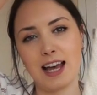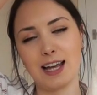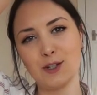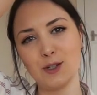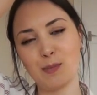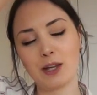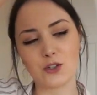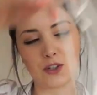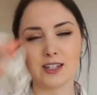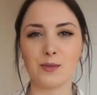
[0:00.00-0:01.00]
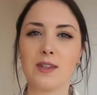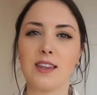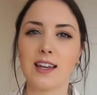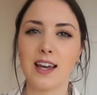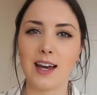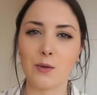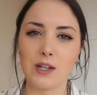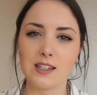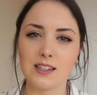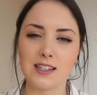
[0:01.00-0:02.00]
I can just picture this with like
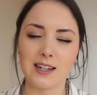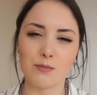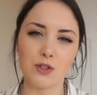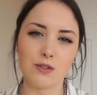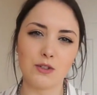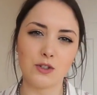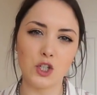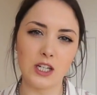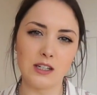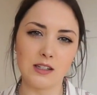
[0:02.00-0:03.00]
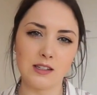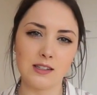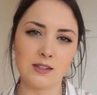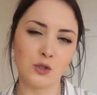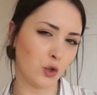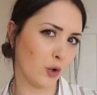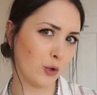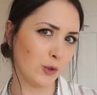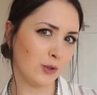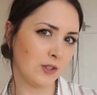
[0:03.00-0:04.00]
high-waisted denim jean
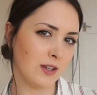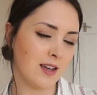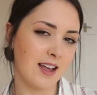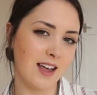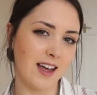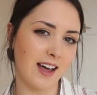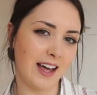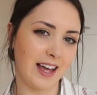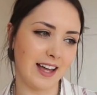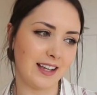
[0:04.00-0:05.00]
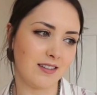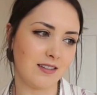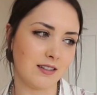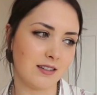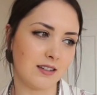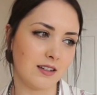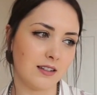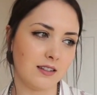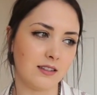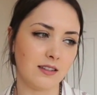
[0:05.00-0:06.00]
shorts and
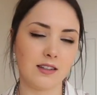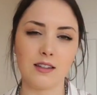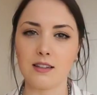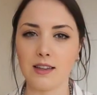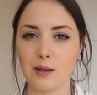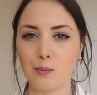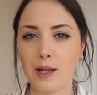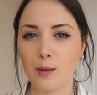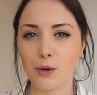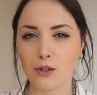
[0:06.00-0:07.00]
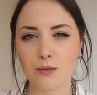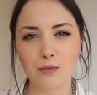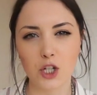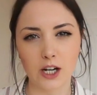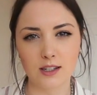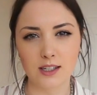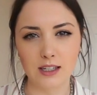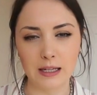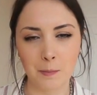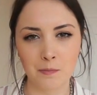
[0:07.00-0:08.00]
the like bell-bottom
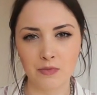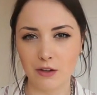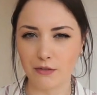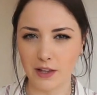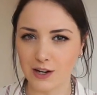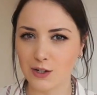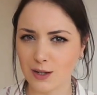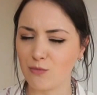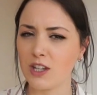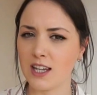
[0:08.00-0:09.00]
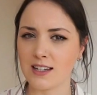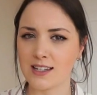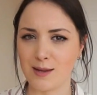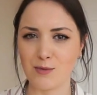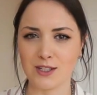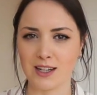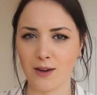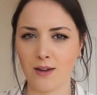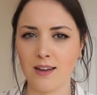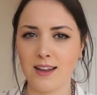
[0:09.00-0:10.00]
jersey flares. I'm really into them just
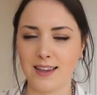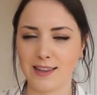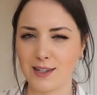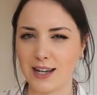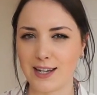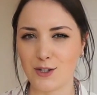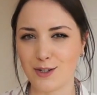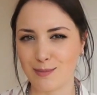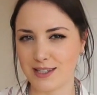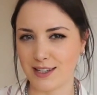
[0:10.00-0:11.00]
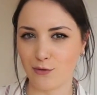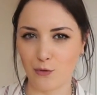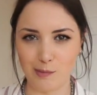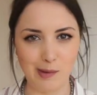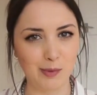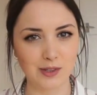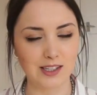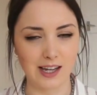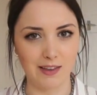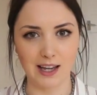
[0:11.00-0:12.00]
now, like the kind of gypsy Free People
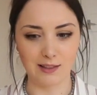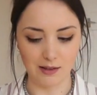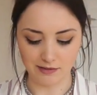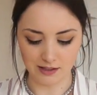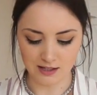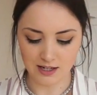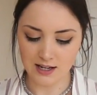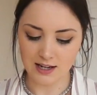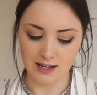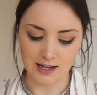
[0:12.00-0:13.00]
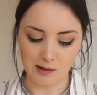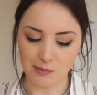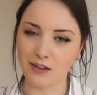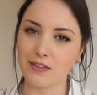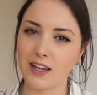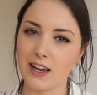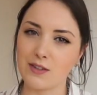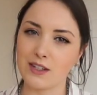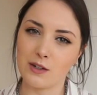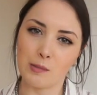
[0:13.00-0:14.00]
style, like I love it. But I feel like I
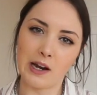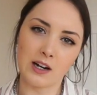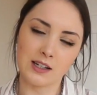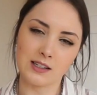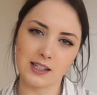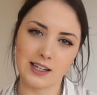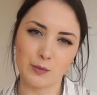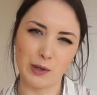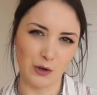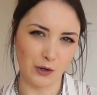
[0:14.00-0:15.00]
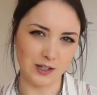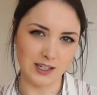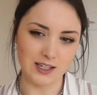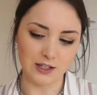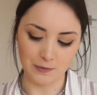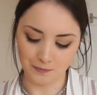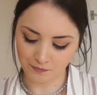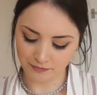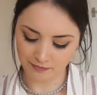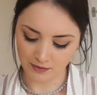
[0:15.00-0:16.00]
have to live in America slash be on holiday to
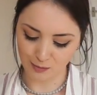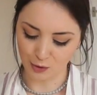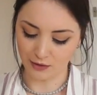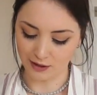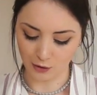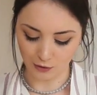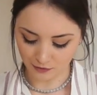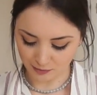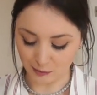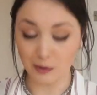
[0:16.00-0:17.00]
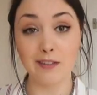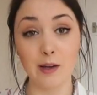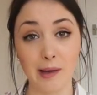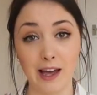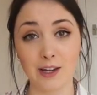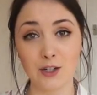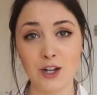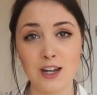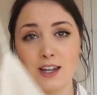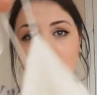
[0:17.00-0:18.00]
pull that off, but we'll give it a
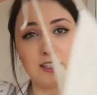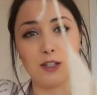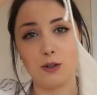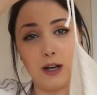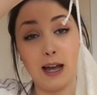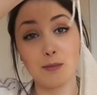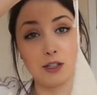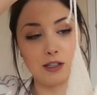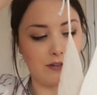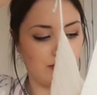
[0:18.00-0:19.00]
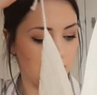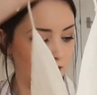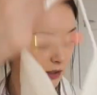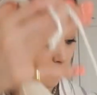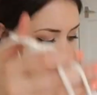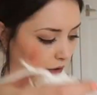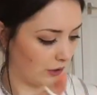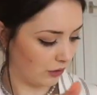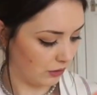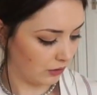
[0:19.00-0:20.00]
bash. So I absolutely love this. This
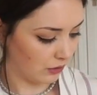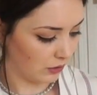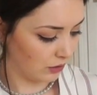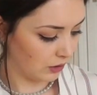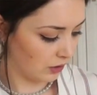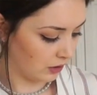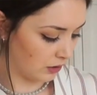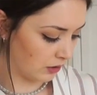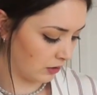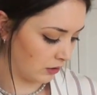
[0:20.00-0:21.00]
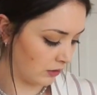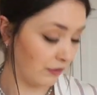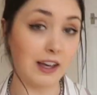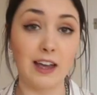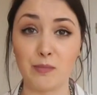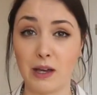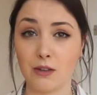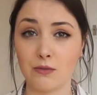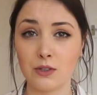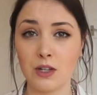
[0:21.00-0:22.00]
was
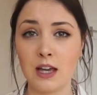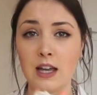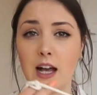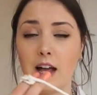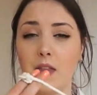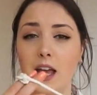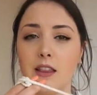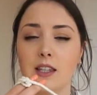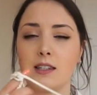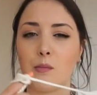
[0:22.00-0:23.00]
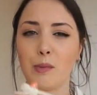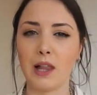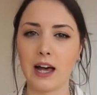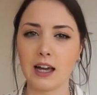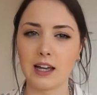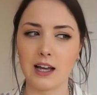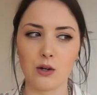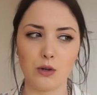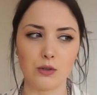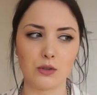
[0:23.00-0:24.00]
£5 and they had this in black
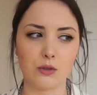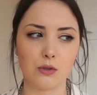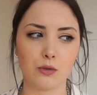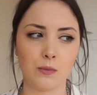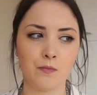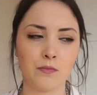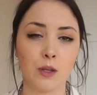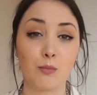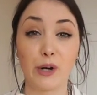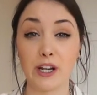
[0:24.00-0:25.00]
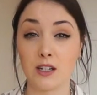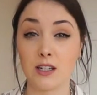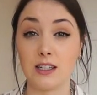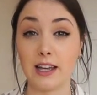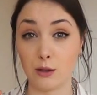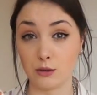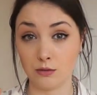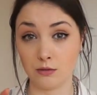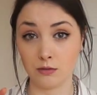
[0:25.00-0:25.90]
and also bright yellow.